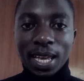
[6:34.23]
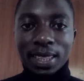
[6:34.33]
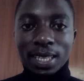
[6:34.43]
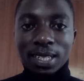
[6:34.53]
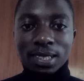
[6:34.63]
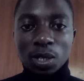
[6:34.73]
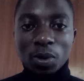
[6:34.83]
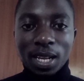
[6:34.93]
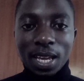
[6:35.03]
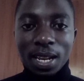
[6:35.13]
are things that
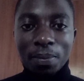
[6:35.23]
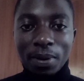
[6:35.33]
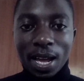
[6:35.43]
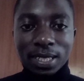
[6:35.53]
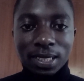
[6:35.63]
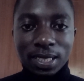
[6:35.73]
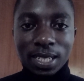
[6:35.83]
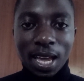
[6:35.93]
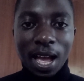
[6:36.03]
will help us here